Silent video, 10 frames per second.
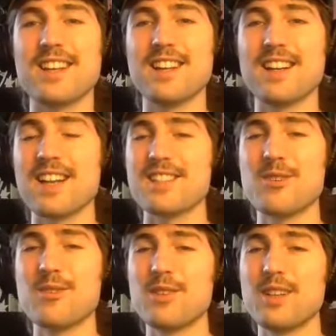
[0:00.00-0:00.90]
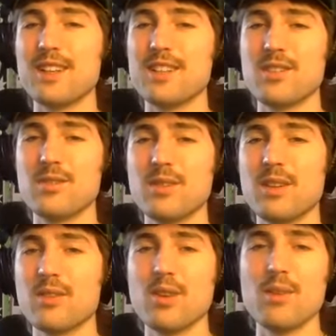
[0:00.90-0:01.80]
classical feelings of
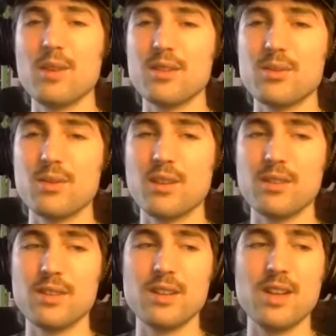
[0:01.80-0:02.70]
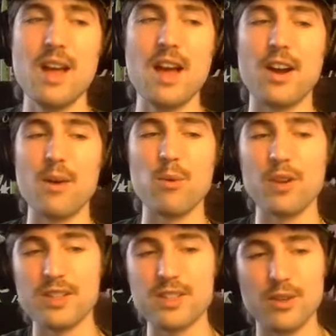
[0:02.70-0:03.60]
like romance or whatever. And I
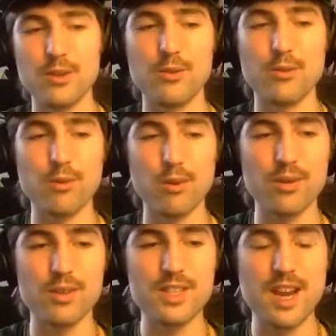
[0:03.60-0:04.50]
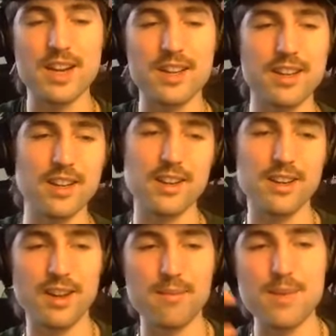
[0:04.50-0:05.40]
wanted to take the
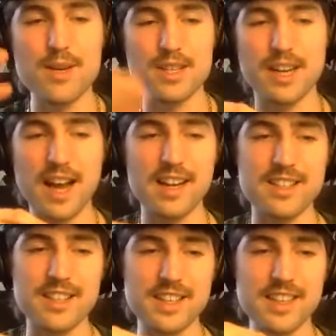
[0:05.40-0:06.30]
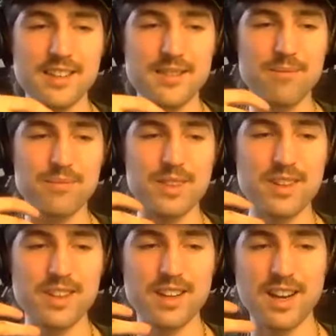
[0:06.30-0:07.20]
like musicality
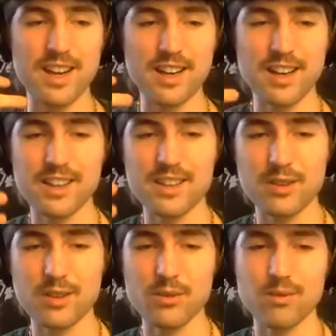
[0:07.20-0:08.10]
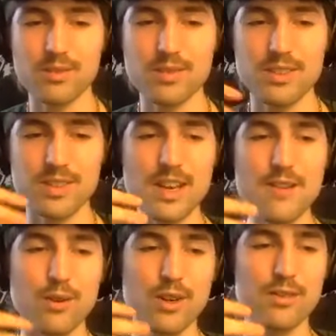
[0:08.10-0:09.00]
and like the
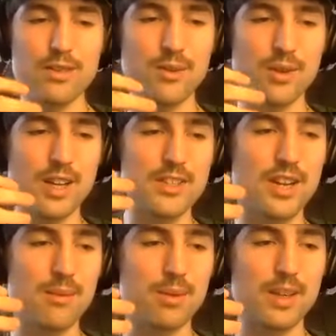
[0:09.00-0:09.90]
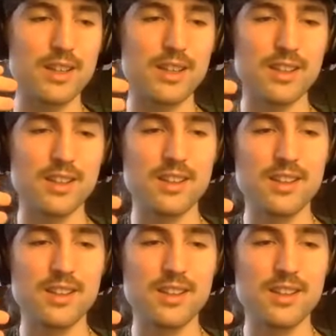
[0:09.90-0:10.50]
delivery of someone like Chet Baker